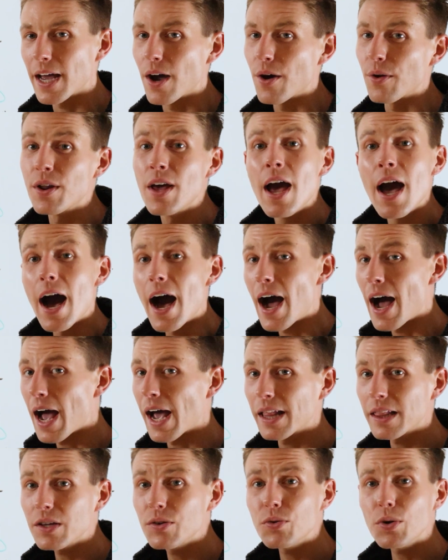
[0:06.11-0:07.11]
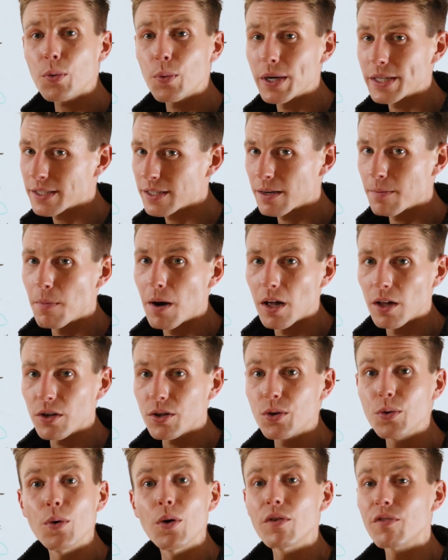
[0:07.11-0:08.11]
down a highly requested
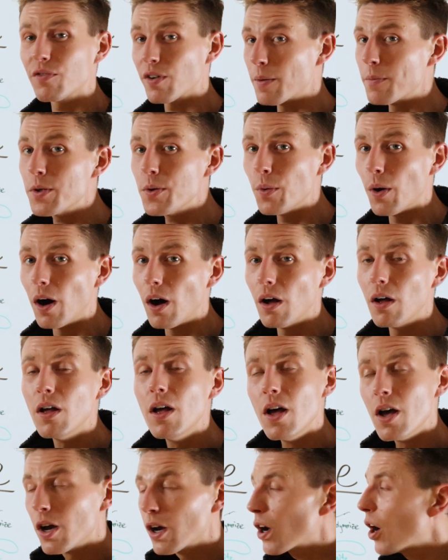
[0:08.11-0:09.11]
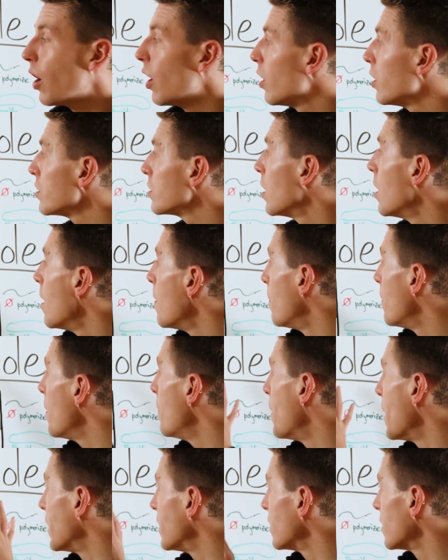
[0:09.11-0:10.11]
molecule from you all called
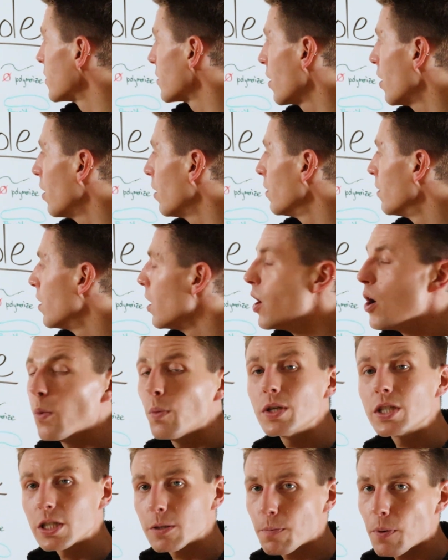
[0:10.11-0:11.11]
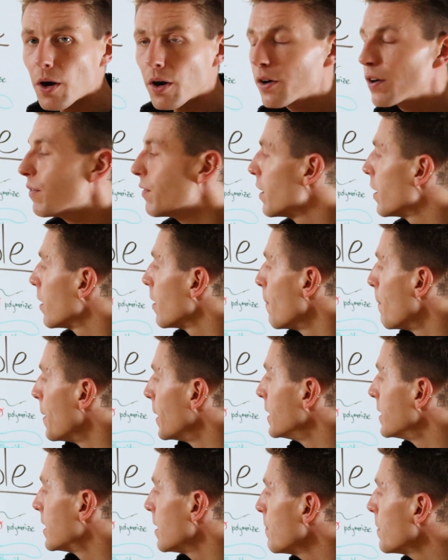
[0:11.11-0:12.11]
mebendazole, which is part of the
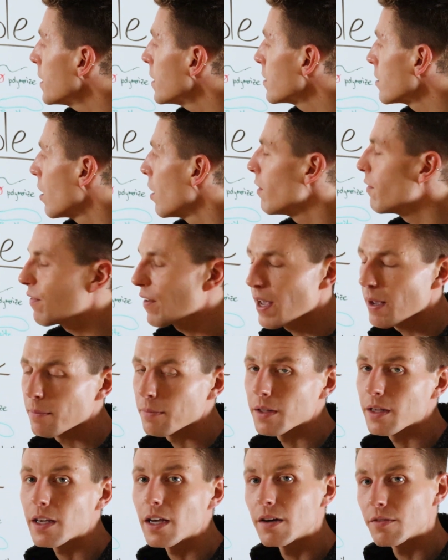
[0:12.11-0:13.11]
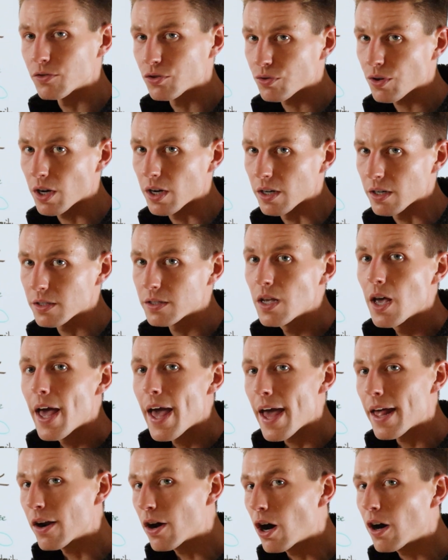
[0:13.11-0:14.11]
benzimidazole family of drugs
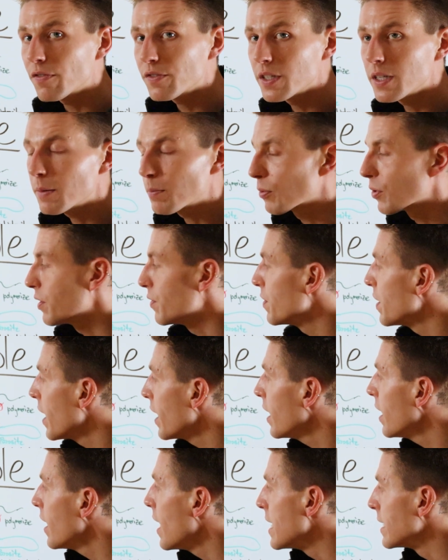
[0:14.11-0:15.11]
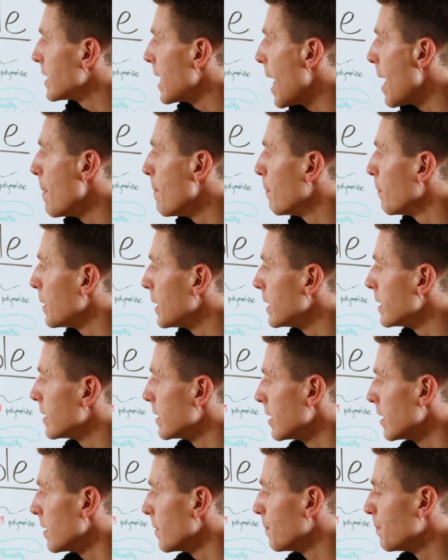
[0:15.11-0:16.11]
and often abbreviated as
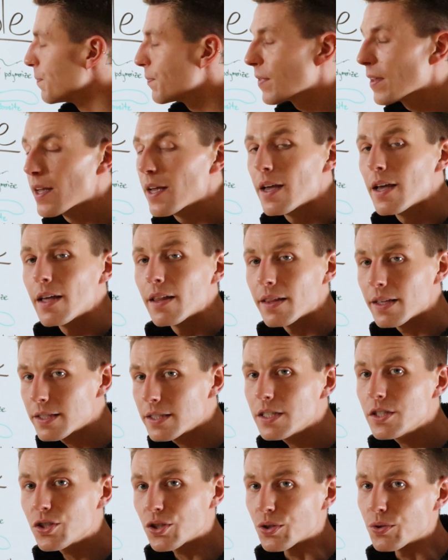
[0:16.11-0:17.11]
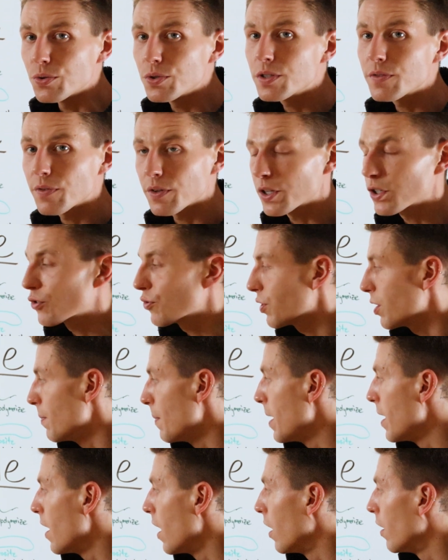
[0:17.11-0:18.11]
MBZ. This is used for the
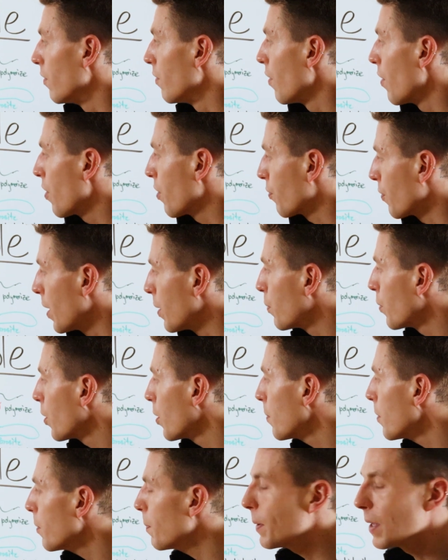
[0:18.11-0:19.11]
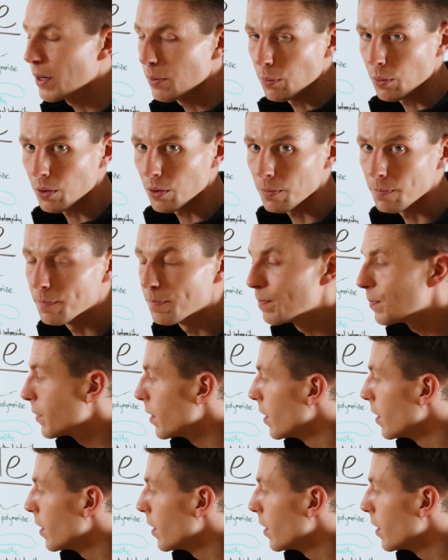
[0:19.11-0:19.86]
treatment of threadworm or pinworm,